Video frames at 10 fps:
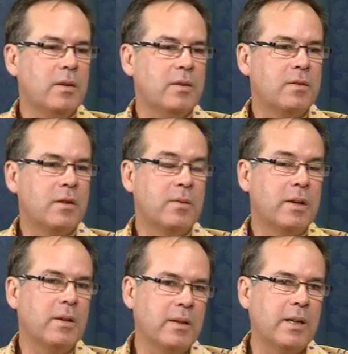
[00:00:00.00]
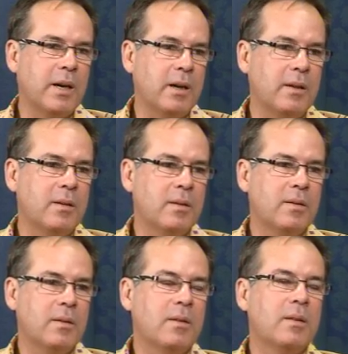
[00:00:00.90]
So we go, okay,
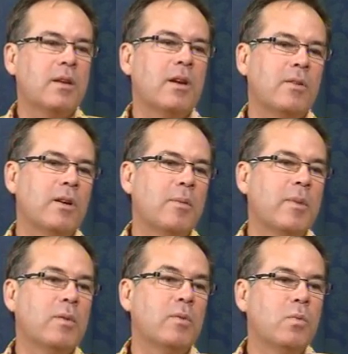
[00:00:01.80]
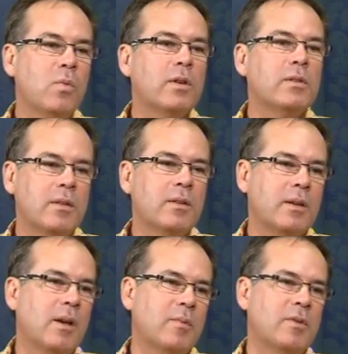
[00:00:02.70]
then I'll go back, well, what did the
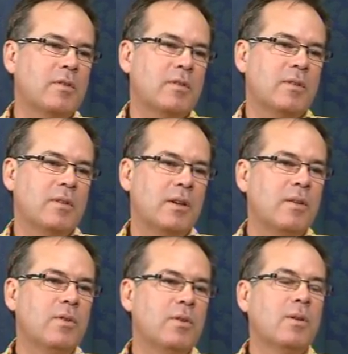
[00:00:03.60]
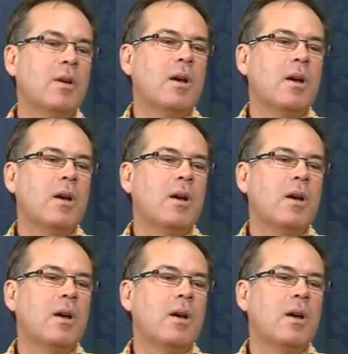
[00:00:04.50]
chemist give you?